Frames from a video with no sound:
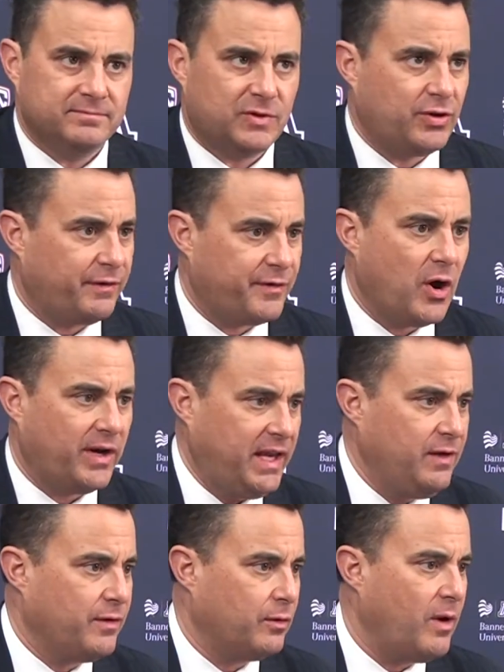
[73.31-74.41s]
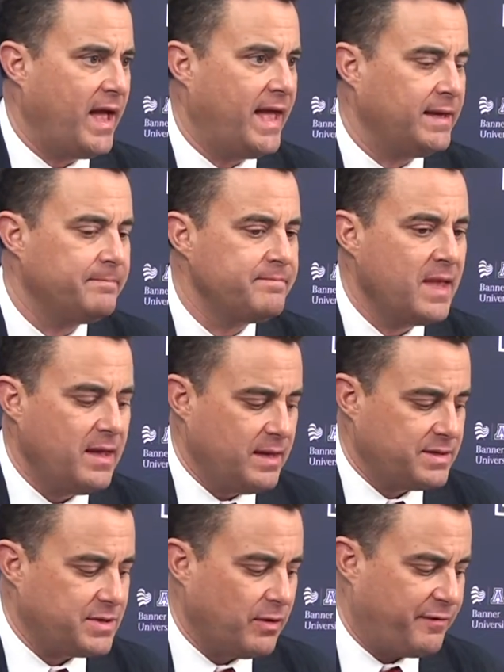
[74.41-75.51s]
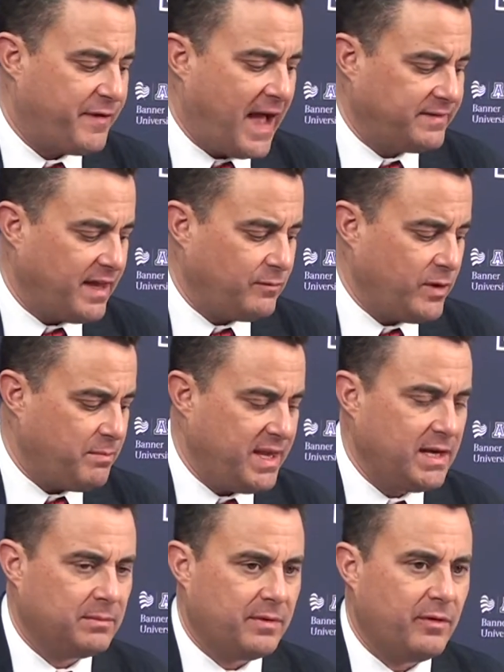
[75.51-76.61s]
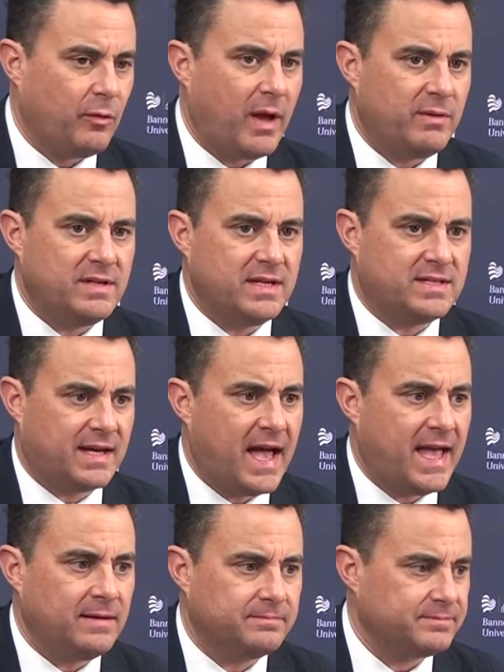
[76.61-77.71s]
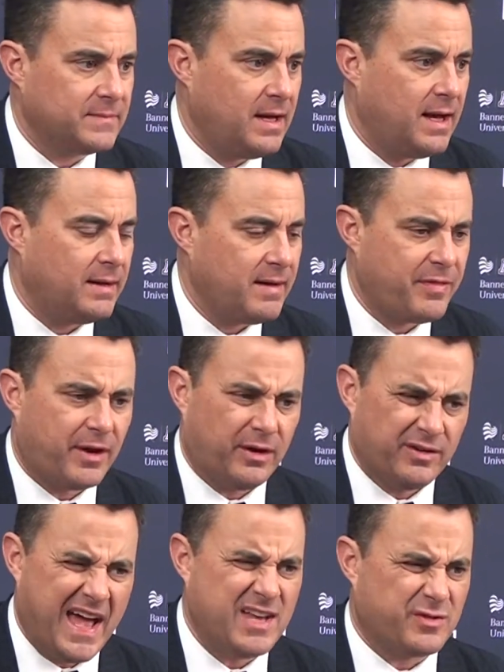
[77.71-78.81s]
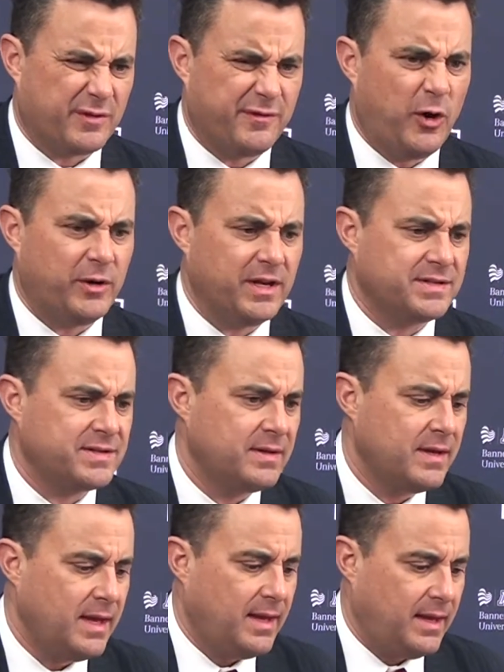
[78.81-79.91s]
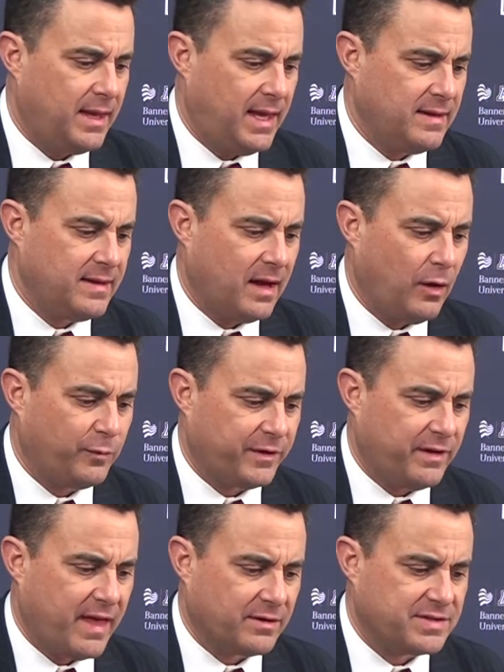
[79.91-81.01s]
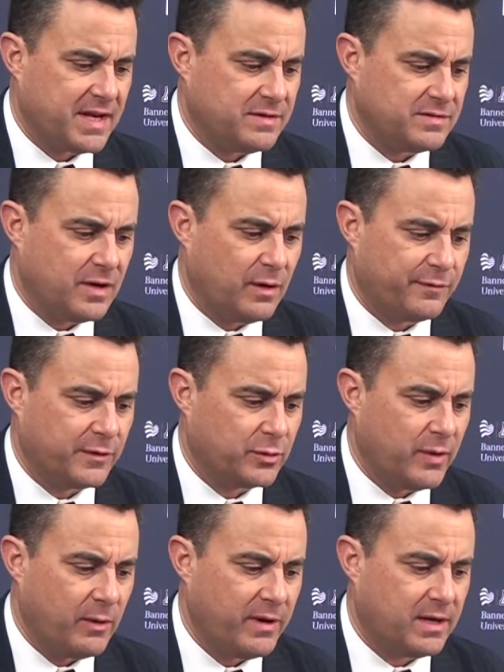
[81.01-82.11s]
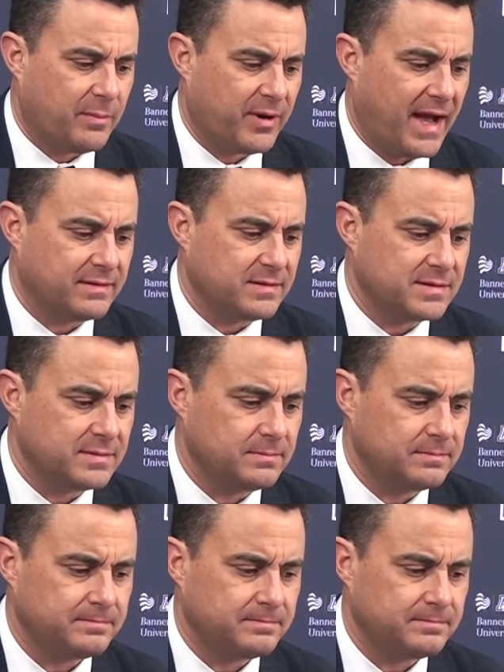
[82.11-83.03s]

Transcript: Could have gone either way. So the fact that we beat them the way we did tonight, I thought our guys were focused, and hopefully that'll set the tone for a great week of practice.